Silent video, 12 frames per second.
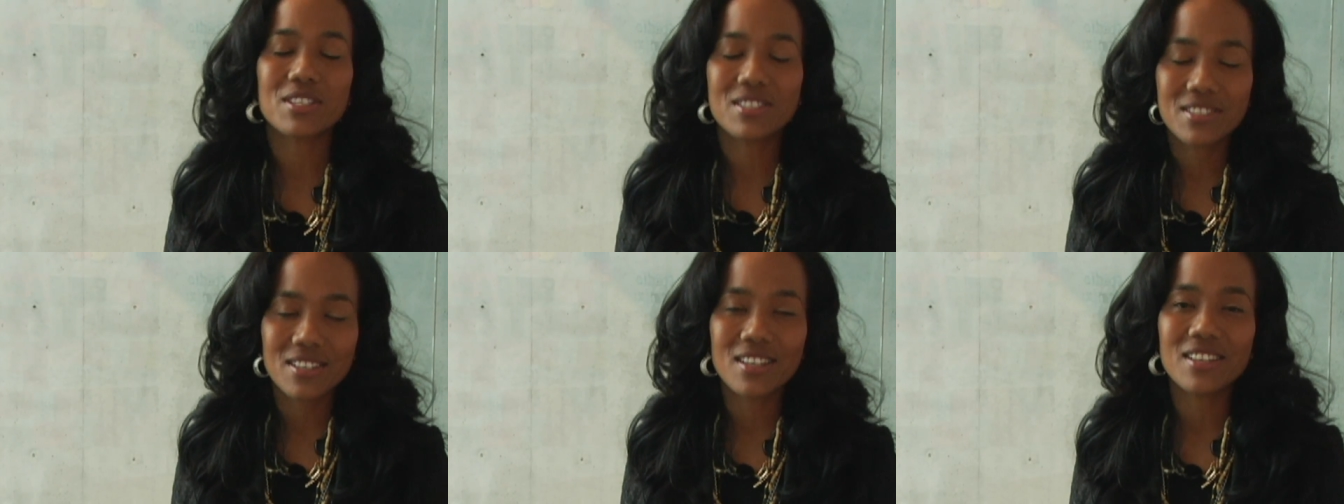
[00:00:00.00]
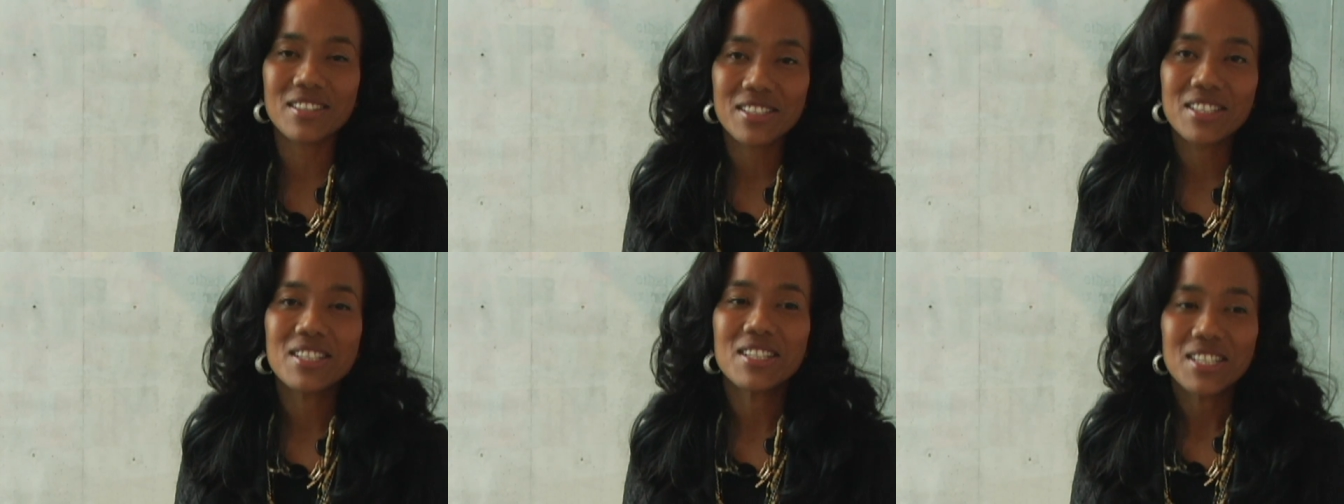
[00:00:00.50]
It's, uh,
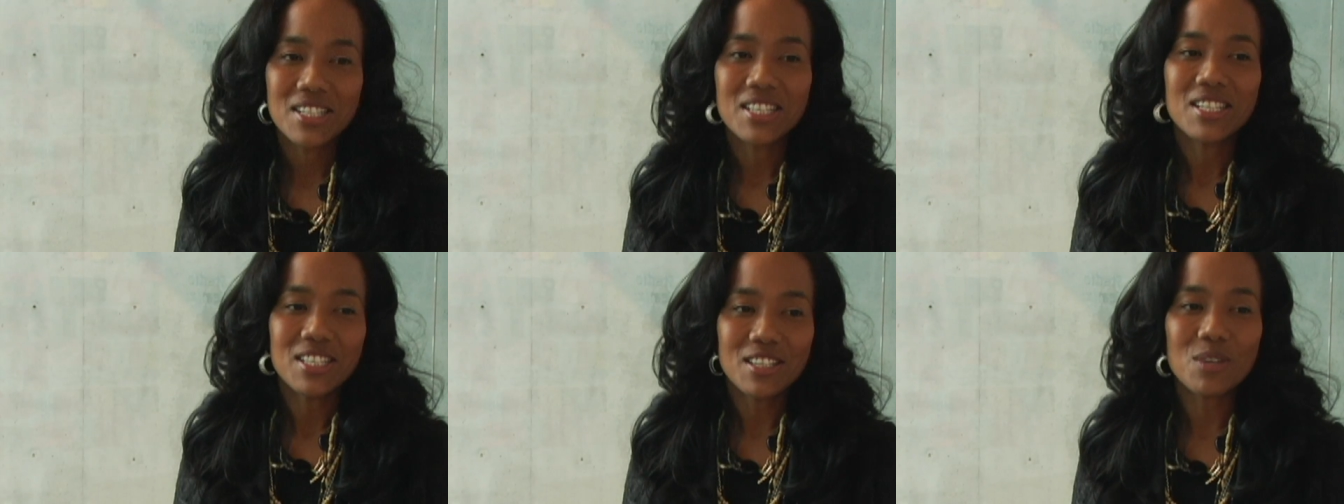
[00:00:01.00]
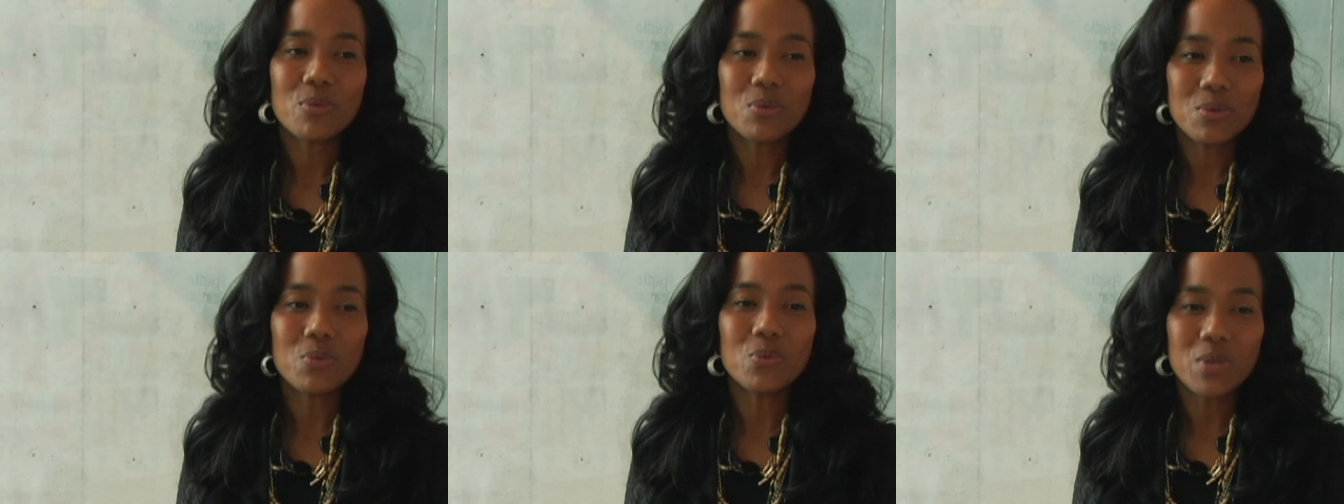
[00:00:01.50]
you know,
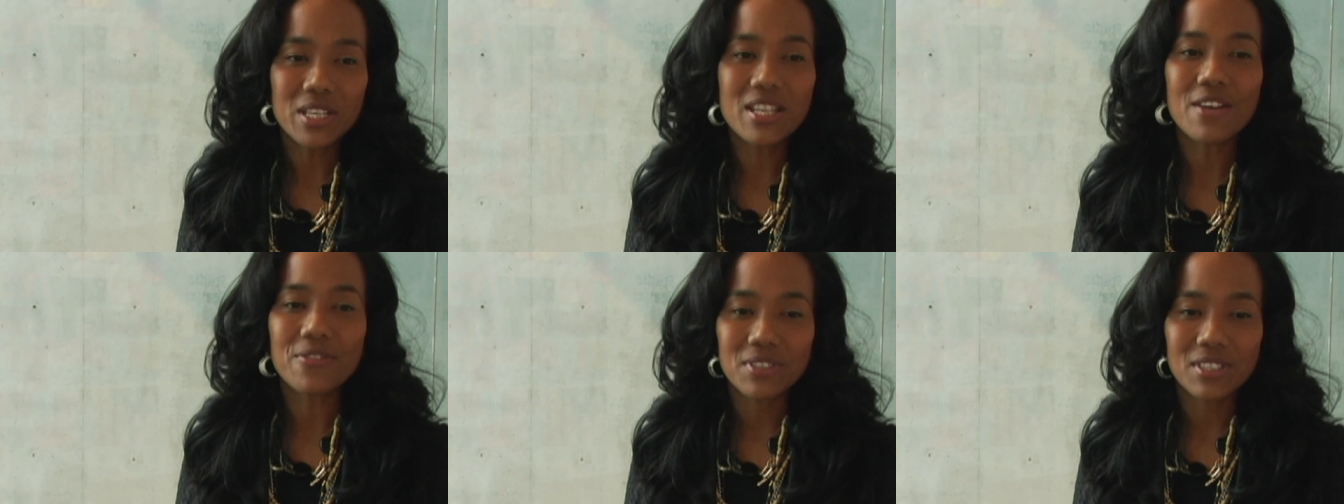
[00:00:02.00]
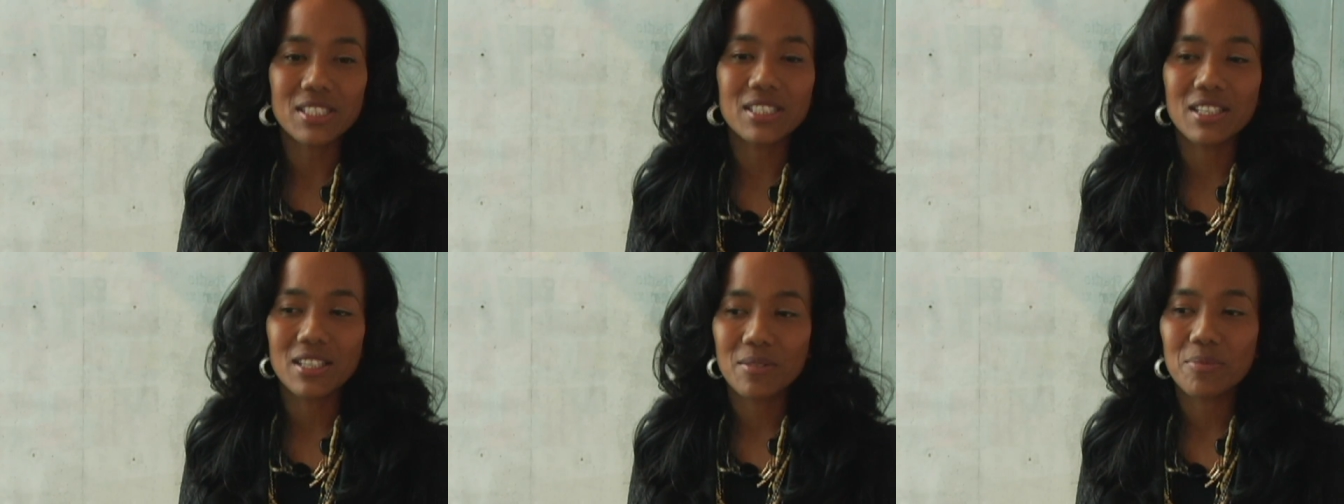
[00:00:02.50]
we
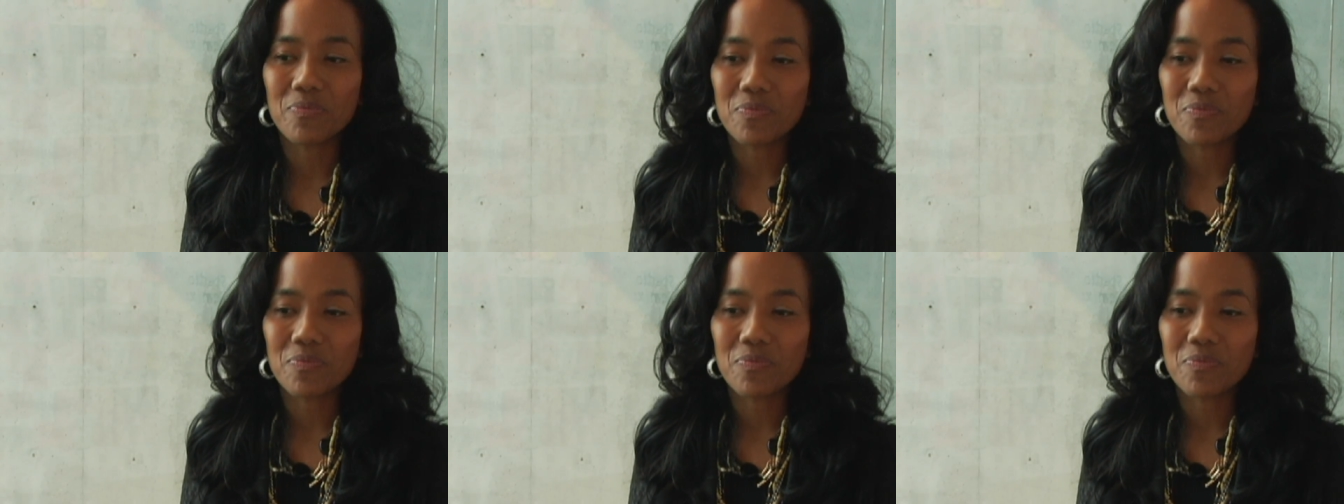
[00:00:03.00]
definitely, um,